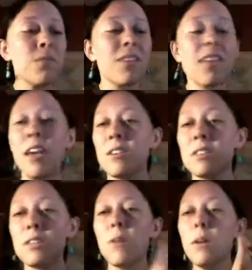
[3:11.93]
So what I'm
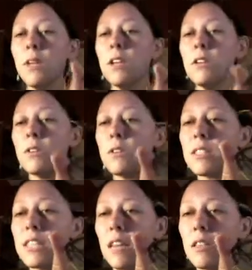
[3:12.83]
going to do is take
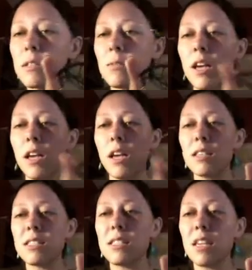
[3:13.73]
this ring and stick
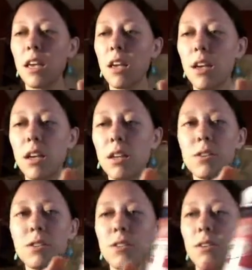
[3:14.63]
it into,
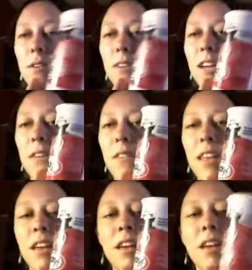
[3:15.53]
here we go. I'm
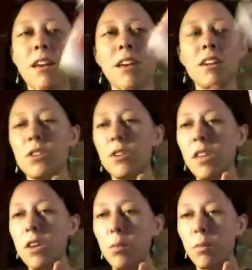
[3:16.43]
going to turn the
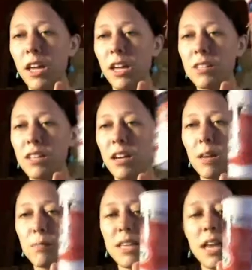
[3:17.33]
Yoplait container upside
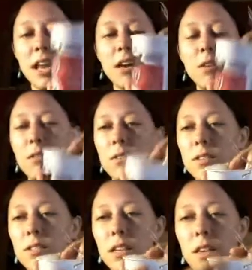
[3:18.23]
down, stick
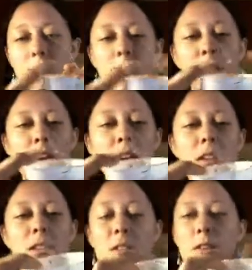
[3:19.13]
the ring into
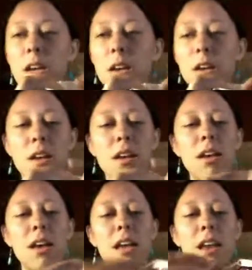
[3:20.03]
it, and
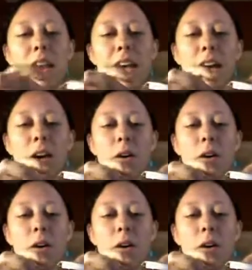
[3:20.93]
now